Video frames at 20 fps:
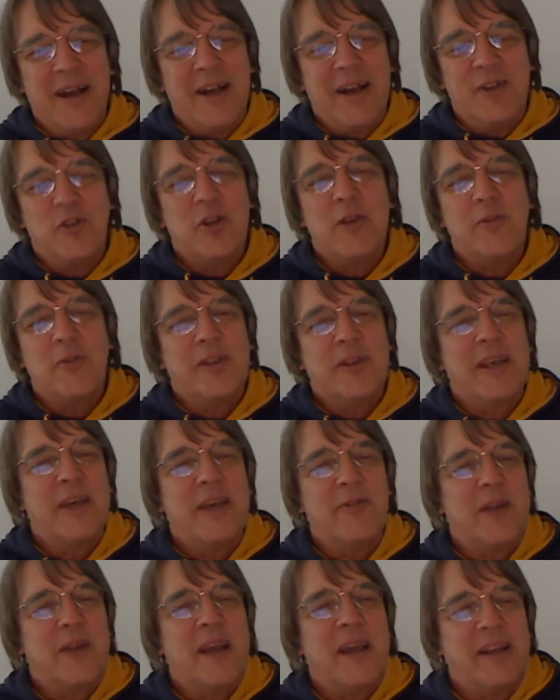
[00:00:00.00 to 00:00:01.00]
So if they
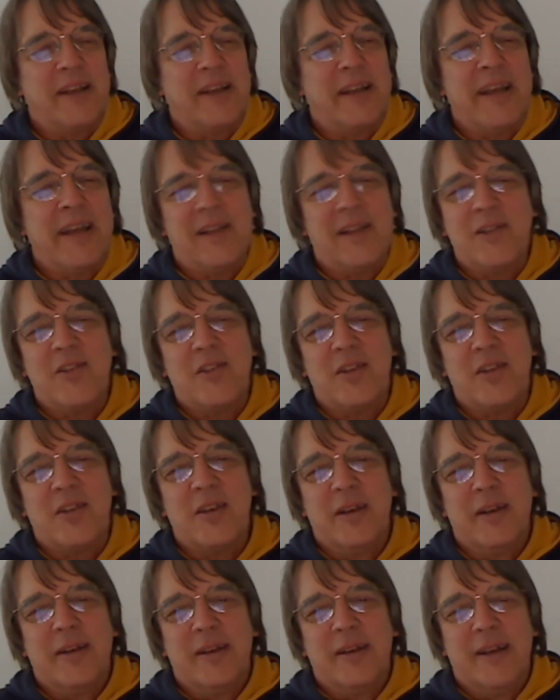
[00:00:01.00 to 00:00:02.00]
have ragged ends
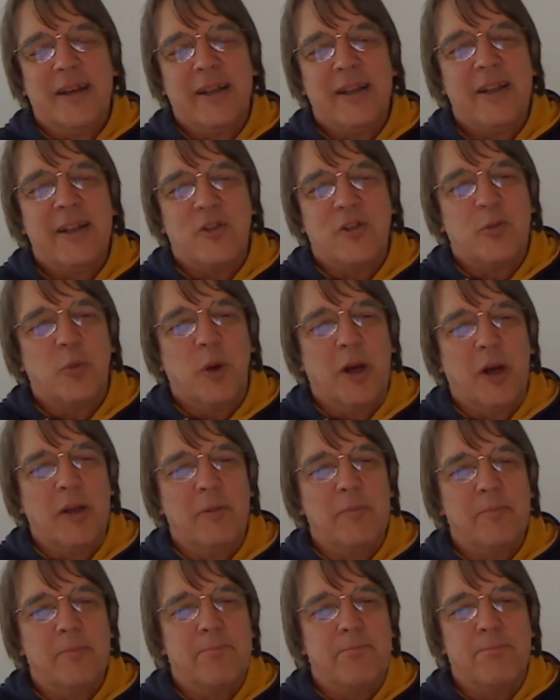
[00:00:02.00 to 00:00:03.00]
and it's
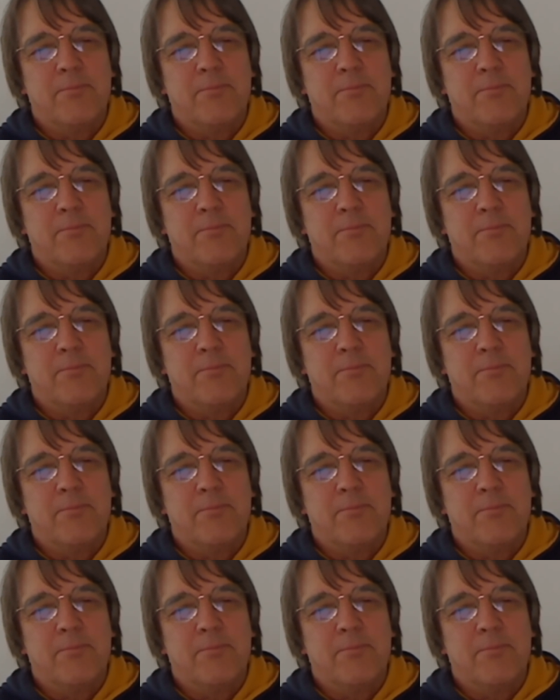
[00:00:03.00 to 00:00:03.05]
one